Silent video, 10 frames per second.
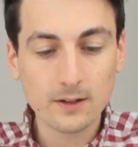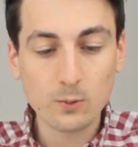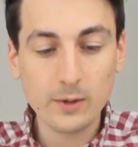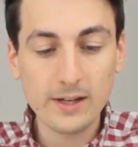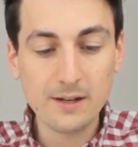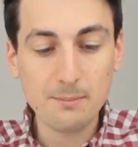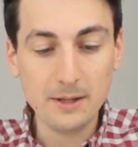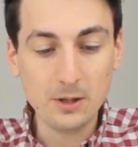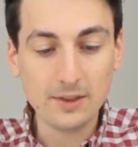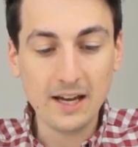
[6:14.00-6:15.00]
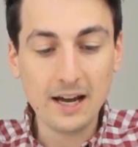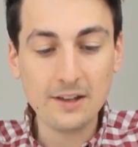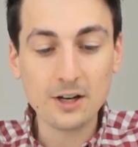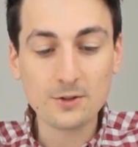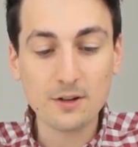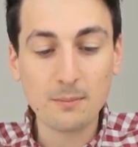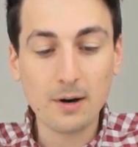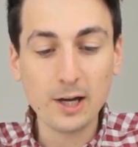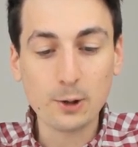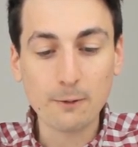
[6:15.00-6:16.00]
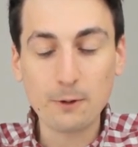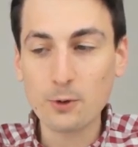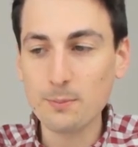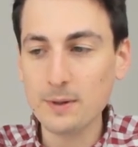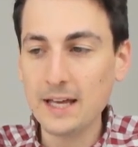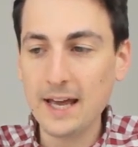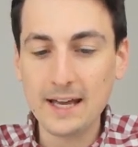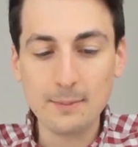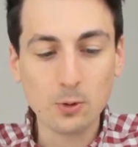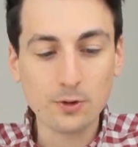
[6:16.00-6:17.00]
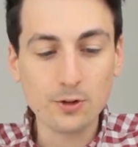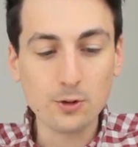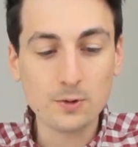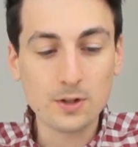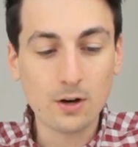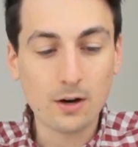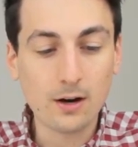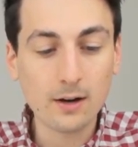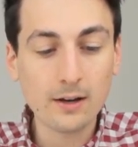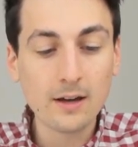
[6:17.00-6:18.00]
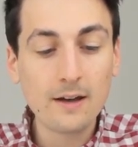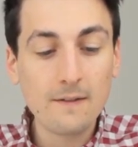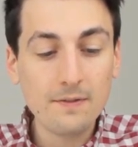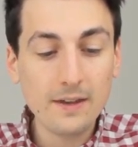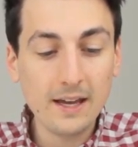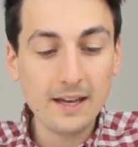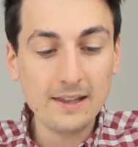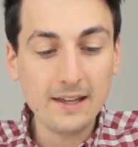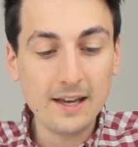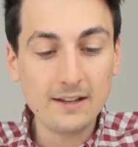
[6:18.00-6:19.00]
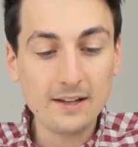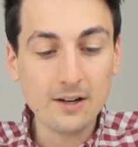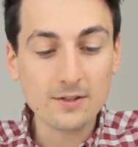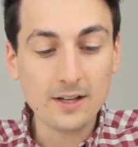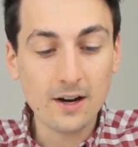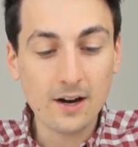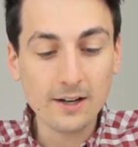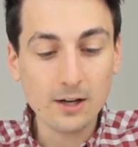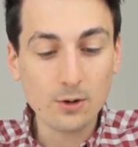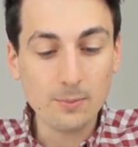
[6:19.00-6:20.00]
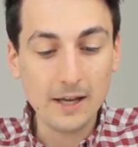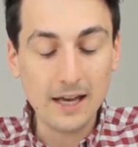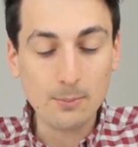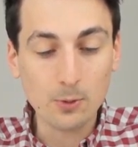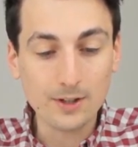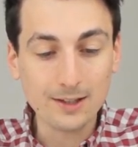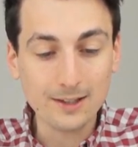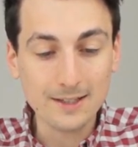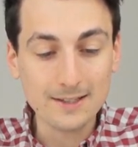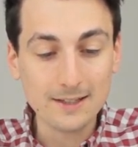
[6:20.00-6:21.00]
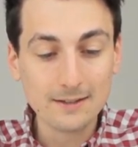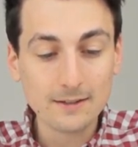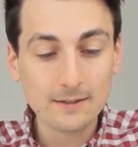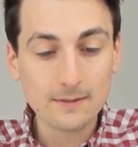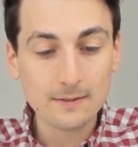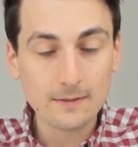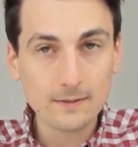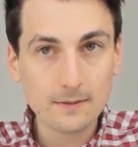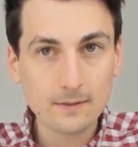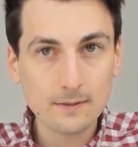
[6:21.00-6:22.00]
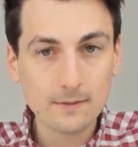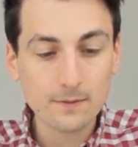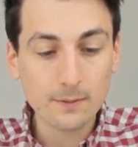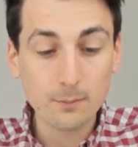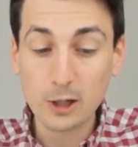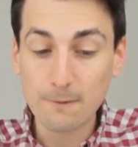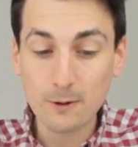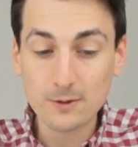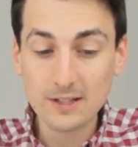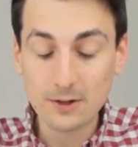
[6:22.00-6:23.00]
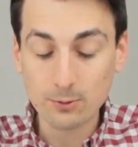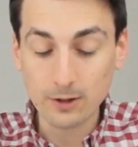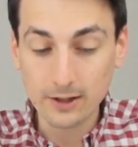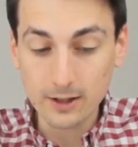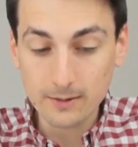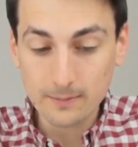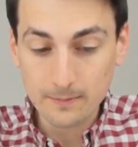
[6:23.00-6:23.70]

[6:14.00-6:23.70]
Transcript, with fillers: We can mute that. There's a microphone to be able to talk. And then there's the audio to be able to listen. Microphone sounds really good.